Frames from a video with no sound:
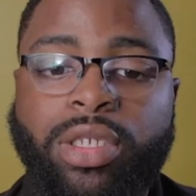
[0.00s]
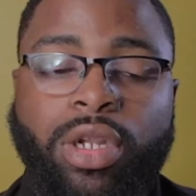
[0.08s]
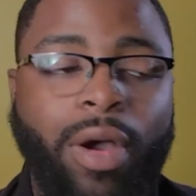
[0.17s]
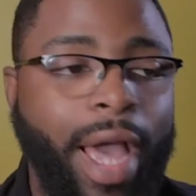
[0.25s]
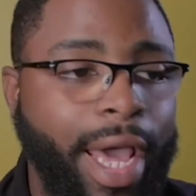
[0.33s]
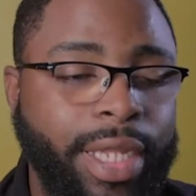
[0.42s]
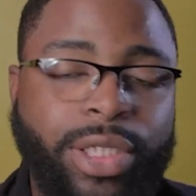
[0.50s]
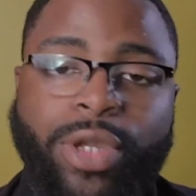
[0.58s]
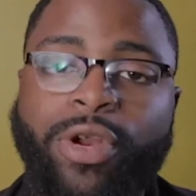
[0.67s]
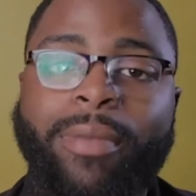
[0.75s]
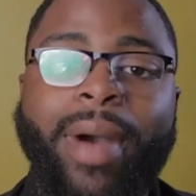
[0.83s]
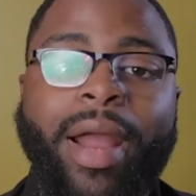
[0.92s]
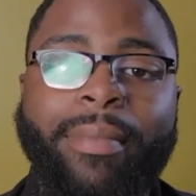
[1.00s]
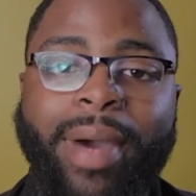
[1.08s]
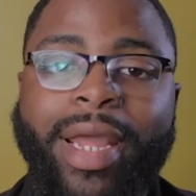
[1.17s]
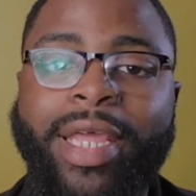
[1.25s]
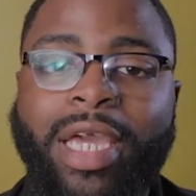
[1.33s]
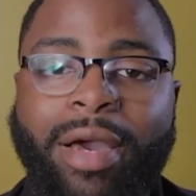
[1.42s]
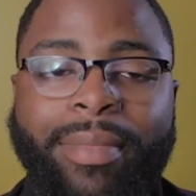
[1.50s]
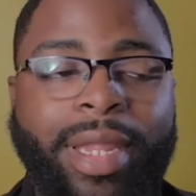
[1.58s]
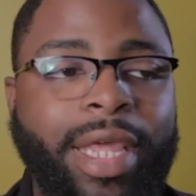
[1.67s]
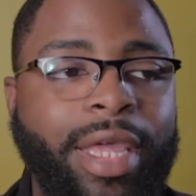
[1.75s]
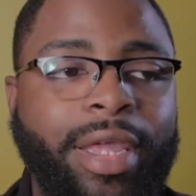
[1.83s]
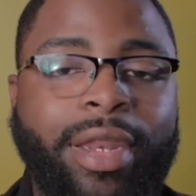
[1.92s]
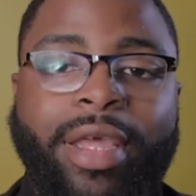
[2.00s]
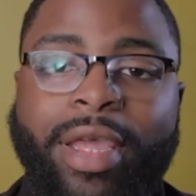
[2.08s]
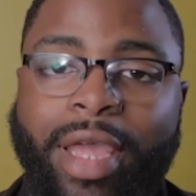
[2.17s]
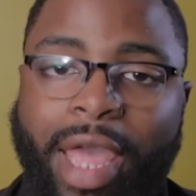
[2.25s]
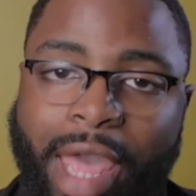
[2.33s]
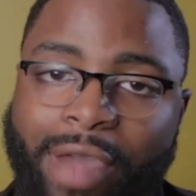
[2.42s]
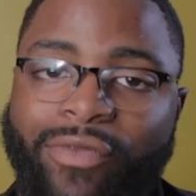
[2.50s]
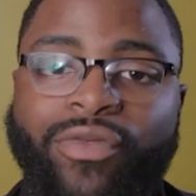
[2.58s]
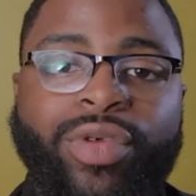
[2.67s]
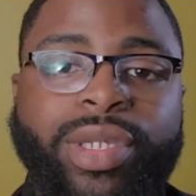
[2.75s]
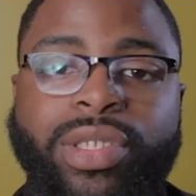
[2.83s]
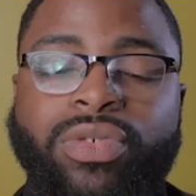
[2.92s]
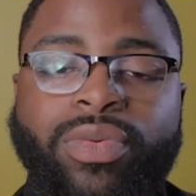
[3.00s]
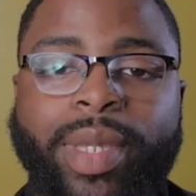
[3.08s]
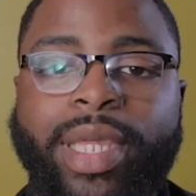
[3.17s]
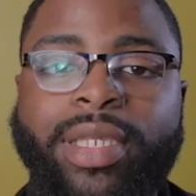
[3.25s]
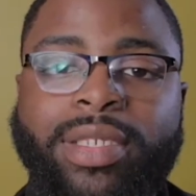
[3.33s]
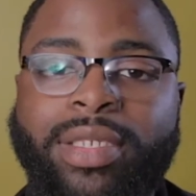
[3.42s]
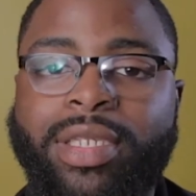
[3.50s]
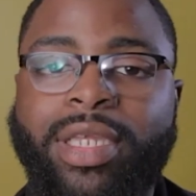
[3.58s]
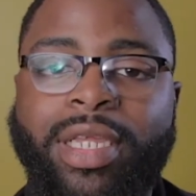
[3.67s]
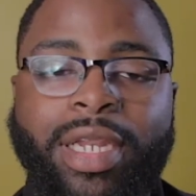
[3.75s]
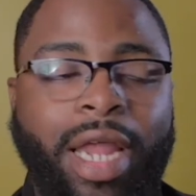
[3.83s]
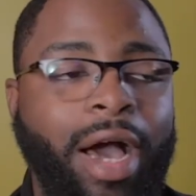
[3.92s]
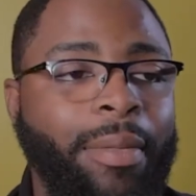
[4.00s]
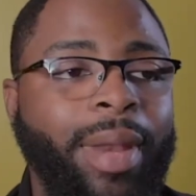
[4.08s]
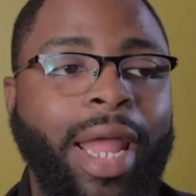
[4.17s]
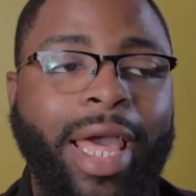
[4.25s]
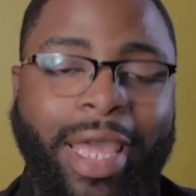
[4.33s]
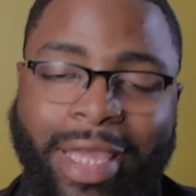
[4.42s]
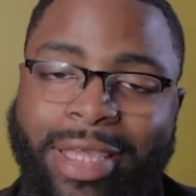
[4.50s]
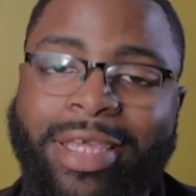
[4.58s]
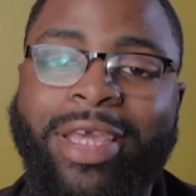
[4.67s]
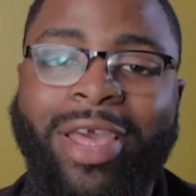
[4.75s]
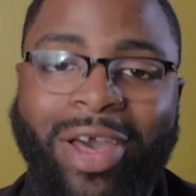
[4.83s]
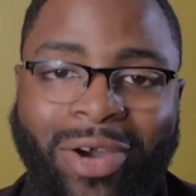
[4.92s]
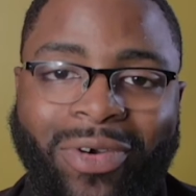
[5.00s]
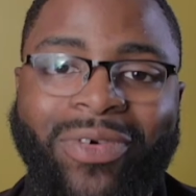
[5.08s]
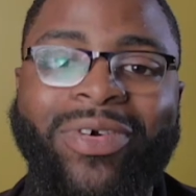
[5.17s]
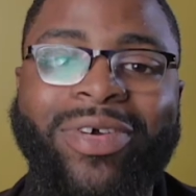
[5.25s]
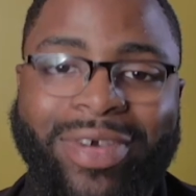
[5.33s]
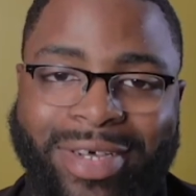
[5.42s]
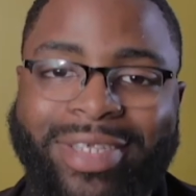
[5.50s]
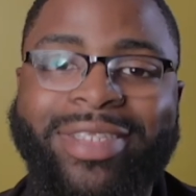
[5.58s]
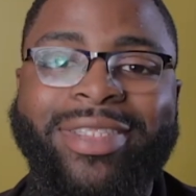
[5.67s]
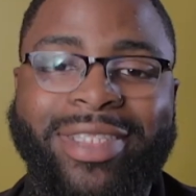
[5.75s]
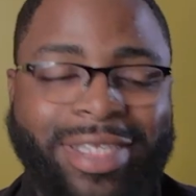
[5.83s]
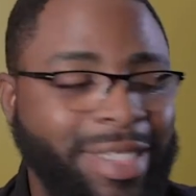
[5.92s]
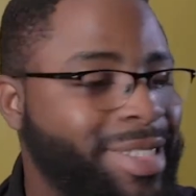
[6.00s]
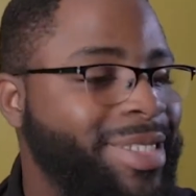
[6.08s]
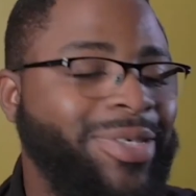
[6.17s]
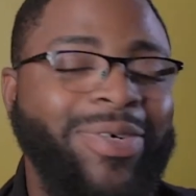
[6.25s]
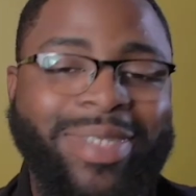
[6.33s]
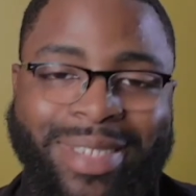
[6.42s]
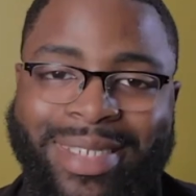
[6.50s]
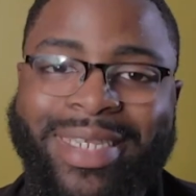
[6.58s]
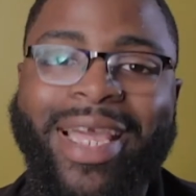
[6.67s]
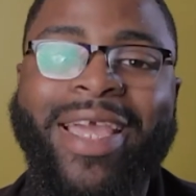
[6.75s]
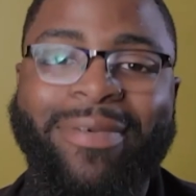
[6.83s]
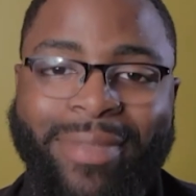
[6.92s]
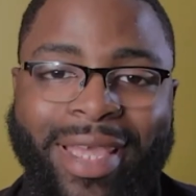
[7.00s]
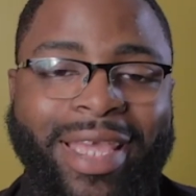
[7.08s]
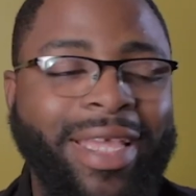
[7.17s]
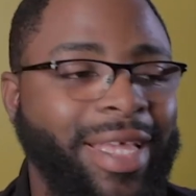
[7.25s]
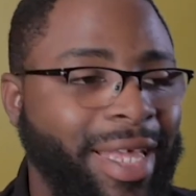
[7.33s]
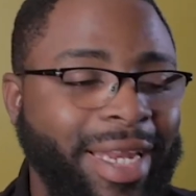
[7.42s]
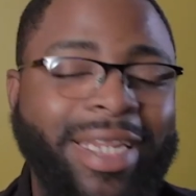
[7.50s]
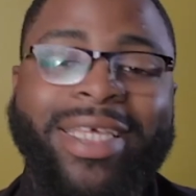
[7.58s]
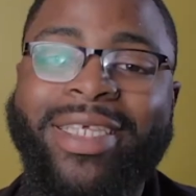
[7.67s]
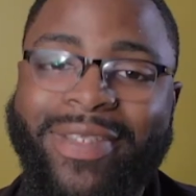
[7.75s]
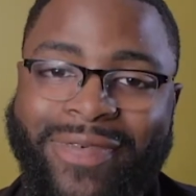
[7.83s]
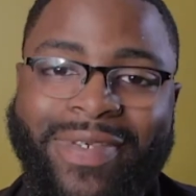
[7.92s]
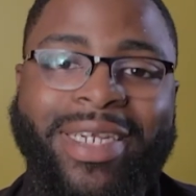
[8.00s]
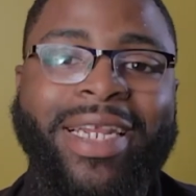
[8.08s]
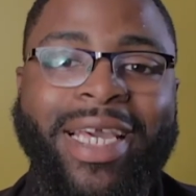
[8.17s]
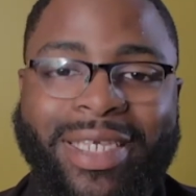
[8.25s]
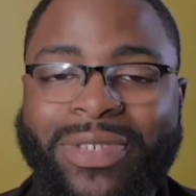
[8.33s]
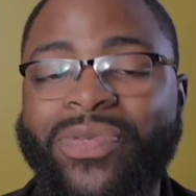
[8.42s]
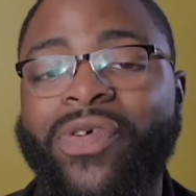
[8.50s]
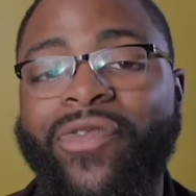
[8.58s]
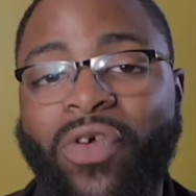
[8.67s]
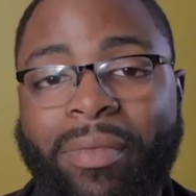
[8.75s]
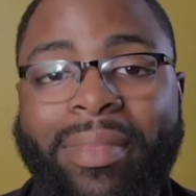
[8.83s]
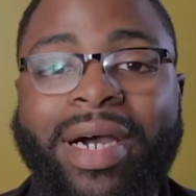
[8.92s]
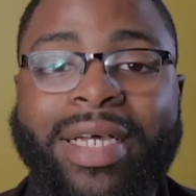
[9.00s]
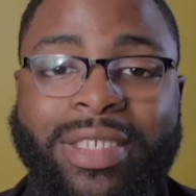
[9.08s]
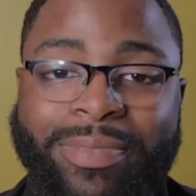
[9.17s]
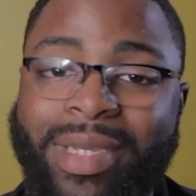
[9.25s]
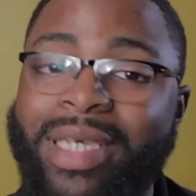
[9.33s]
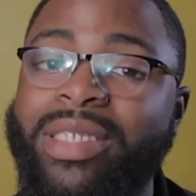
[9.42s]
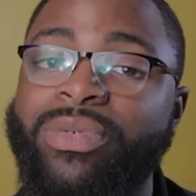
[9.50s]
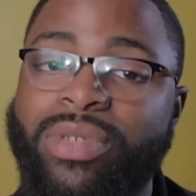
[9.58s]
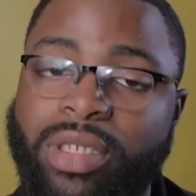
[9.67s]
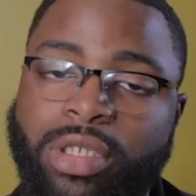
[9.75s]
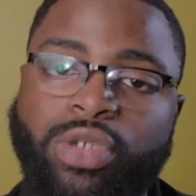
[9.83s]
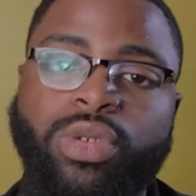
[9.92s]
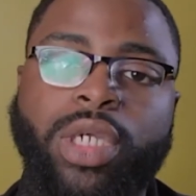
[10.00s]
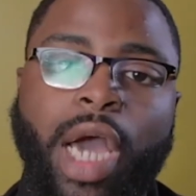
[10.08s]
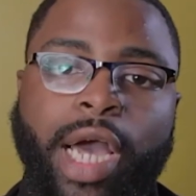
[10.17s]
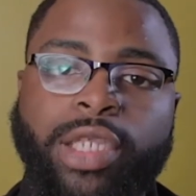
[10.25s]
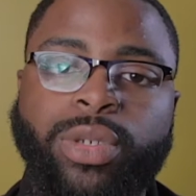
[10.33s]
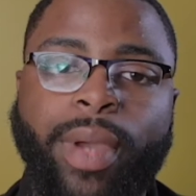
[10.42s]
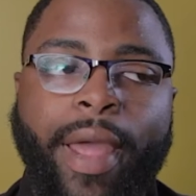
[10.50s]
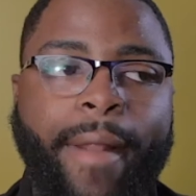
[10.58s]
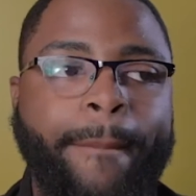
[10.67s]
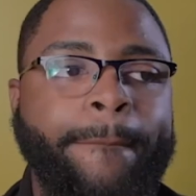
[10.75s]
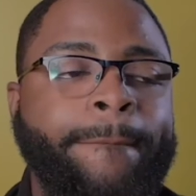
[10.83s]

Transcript: I had a certain amount of money coming in every 2 weeks, and I'm like, this is going to sustain me at least for the next 3 or 4 months, because it was a huge contract.